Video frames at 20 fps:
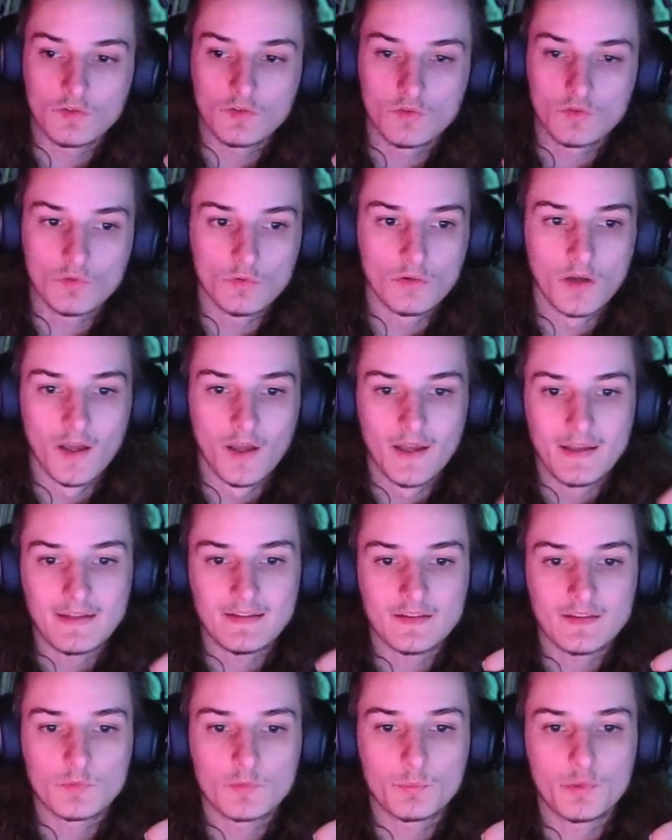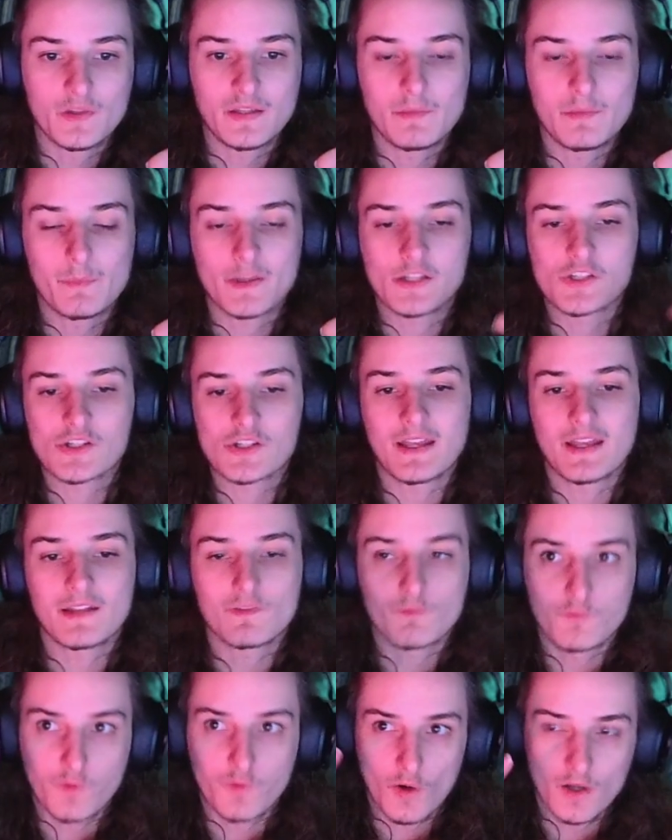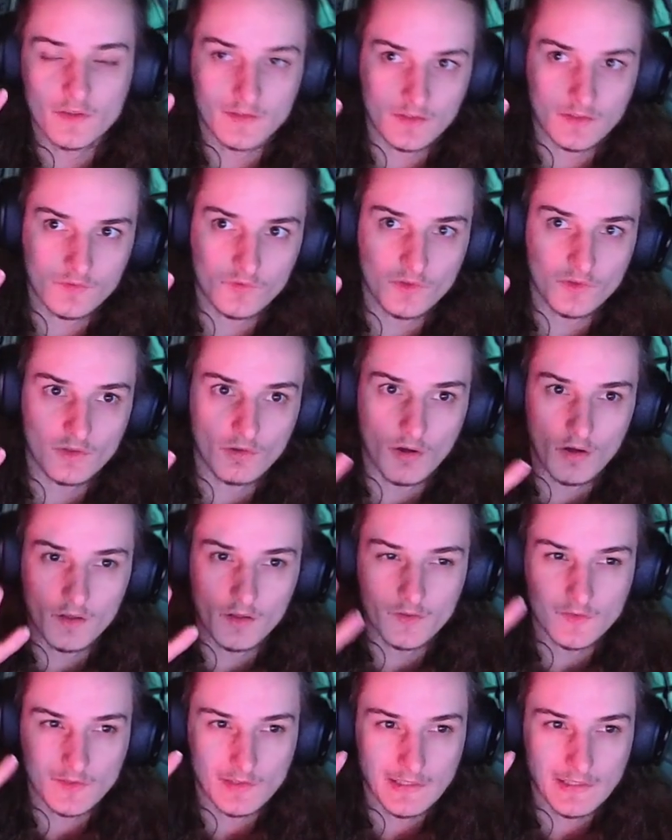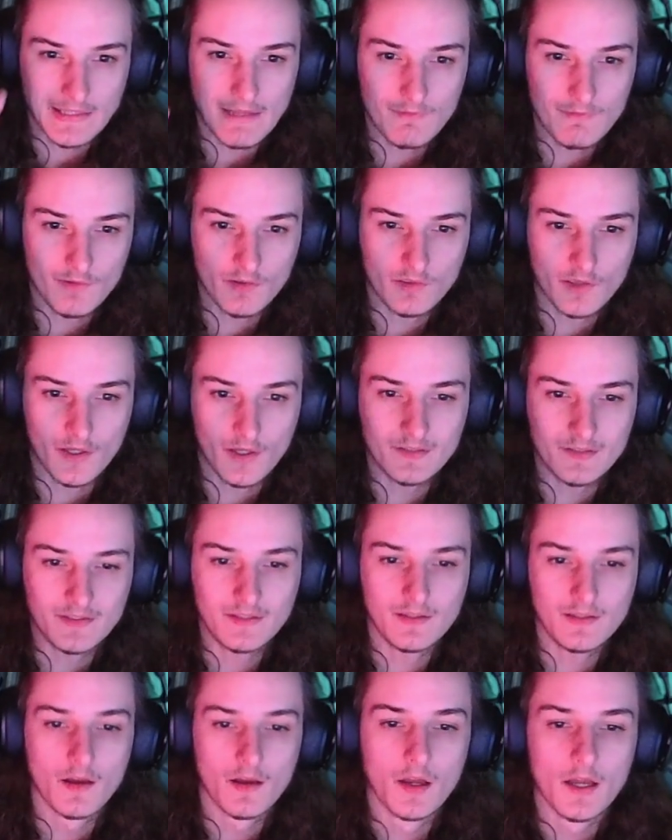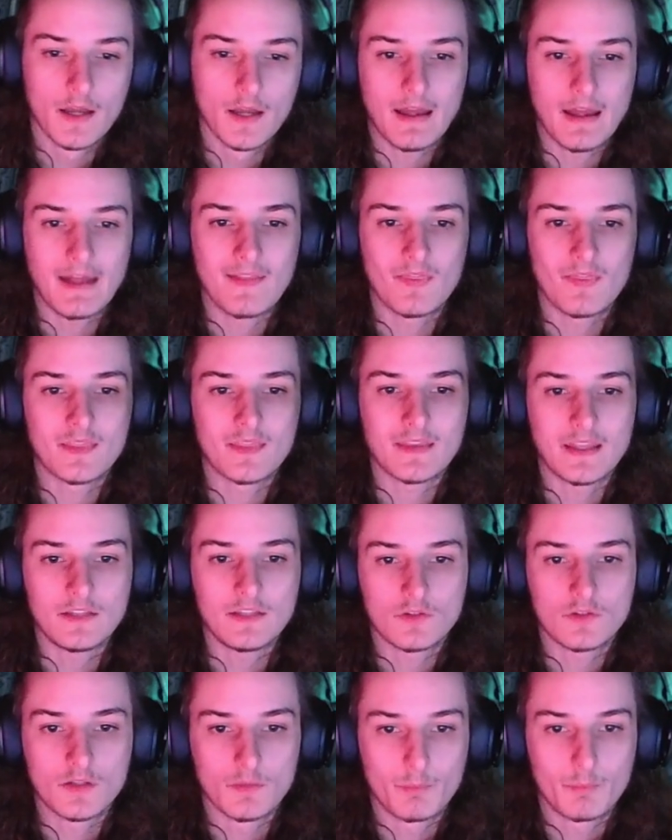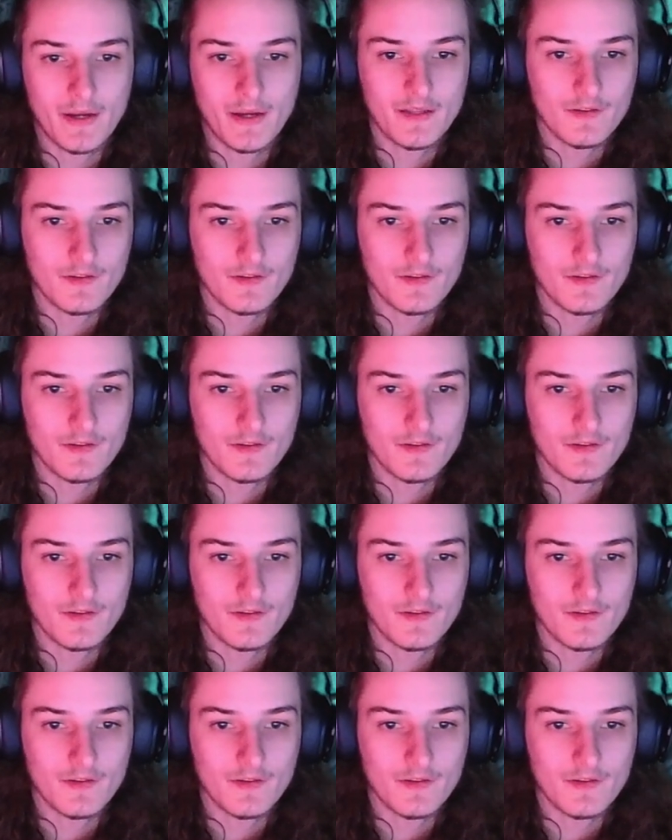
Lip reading: to do is pretty much get 4 different alts to level 30, and then you can buy